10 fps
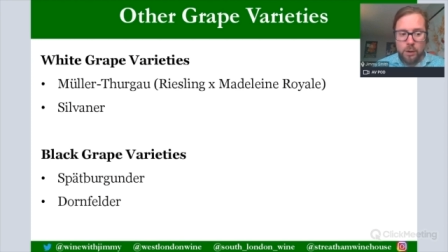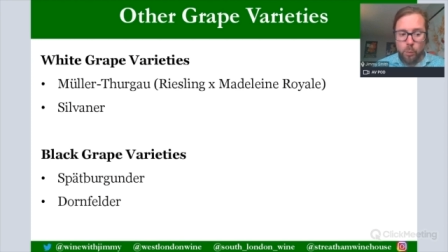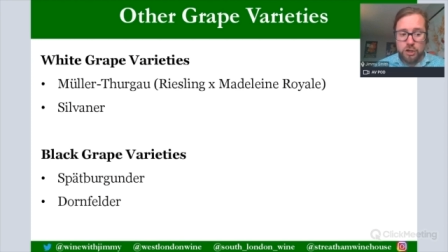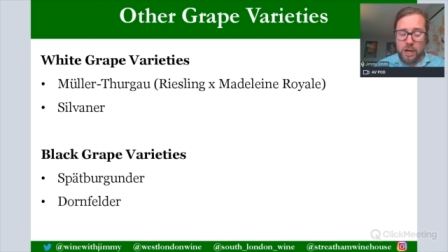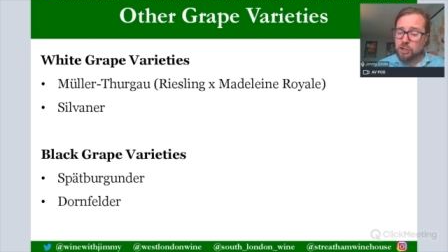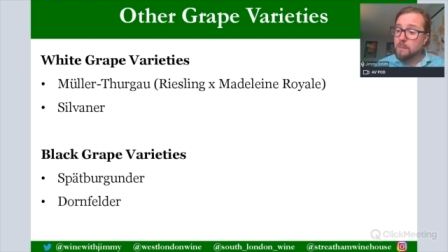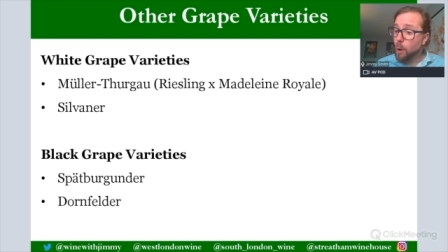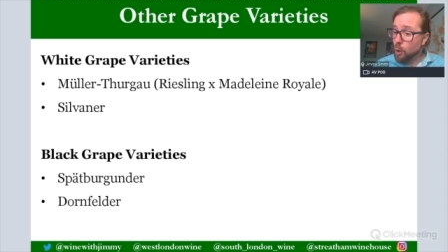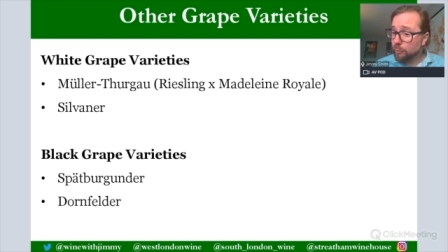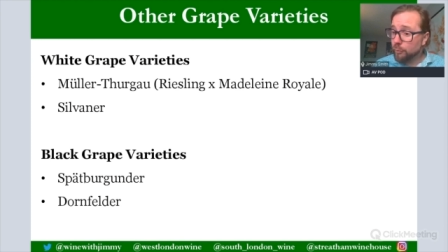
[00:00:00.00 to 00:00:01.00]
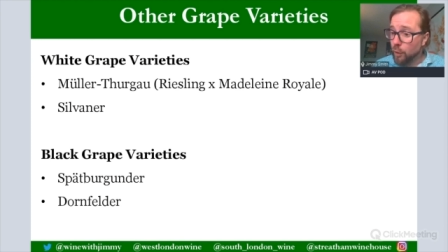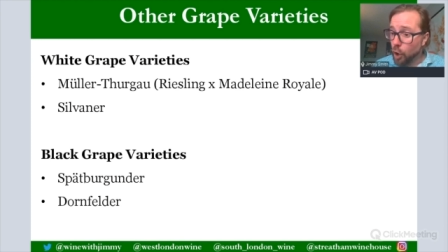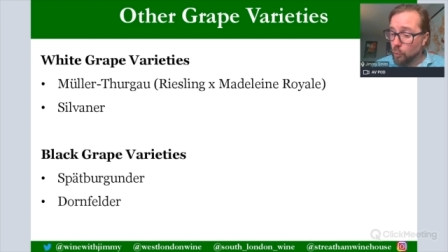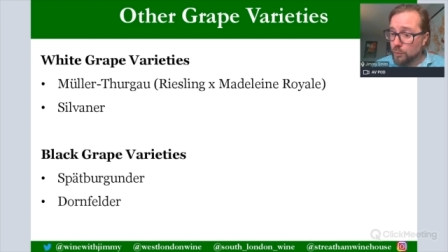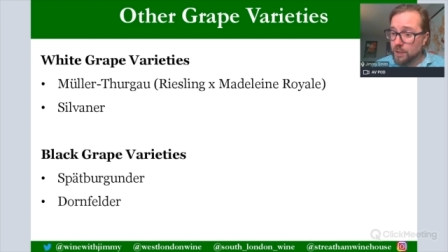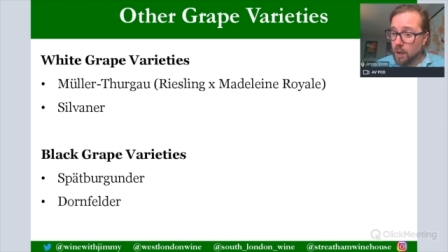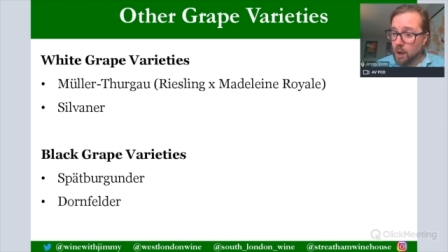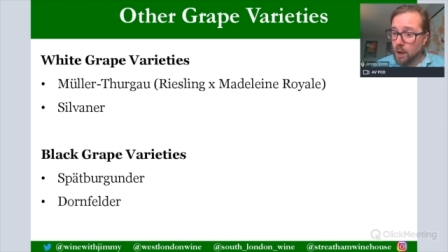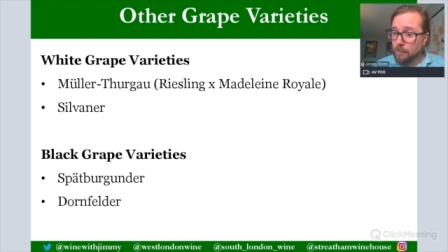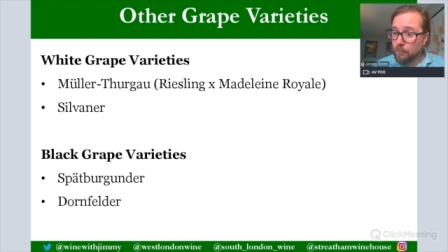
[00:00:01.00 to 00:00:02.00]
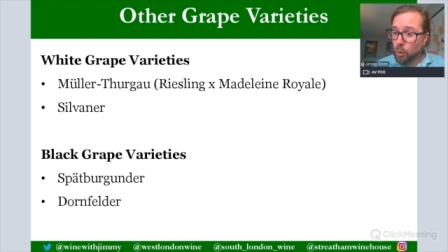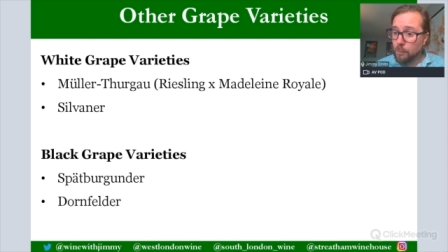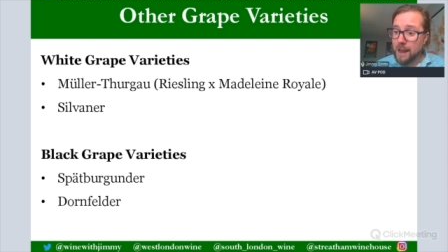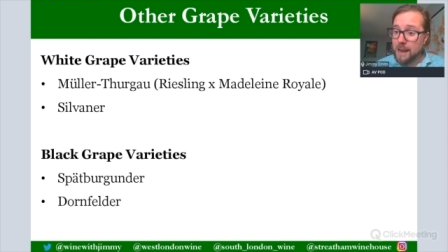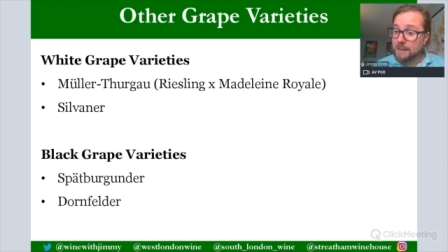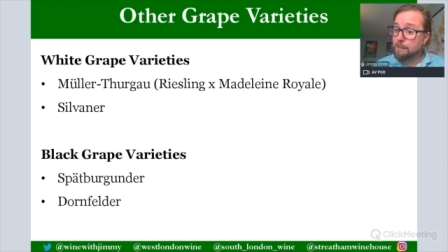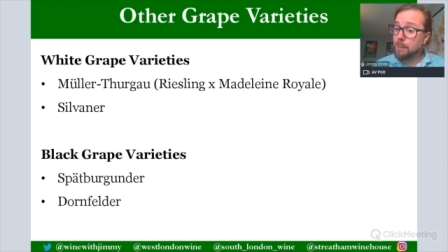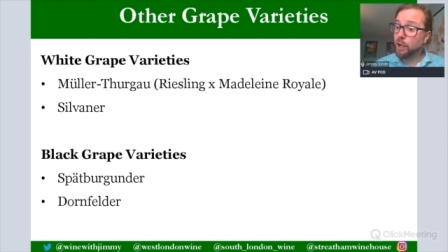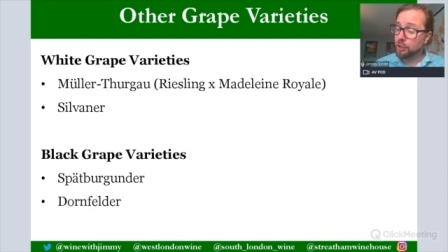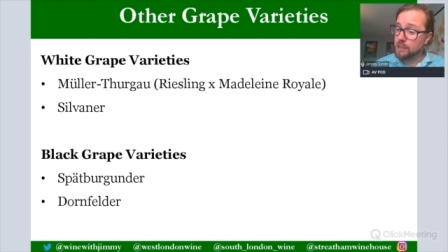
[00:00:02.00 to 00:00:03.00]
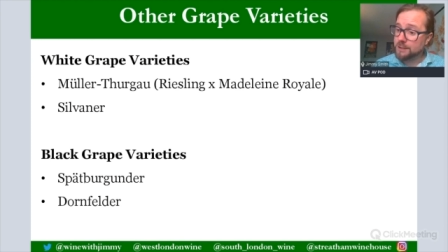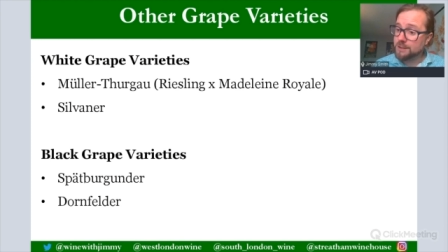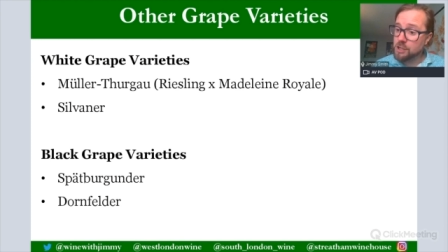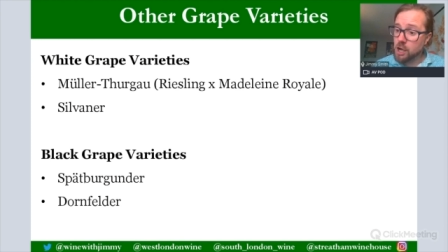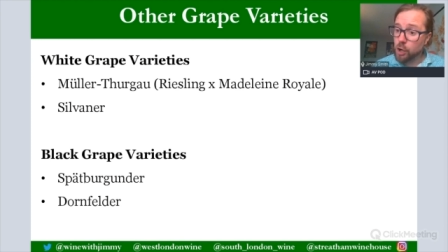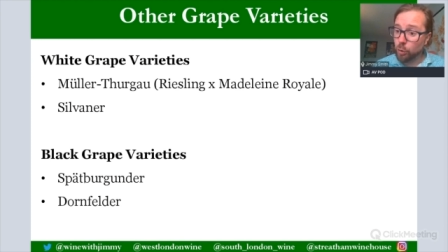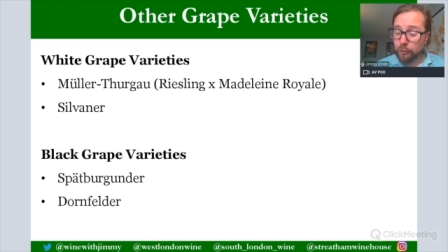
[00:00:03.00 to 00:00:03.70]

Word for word: which actually both of those are more made in a Burgundian style,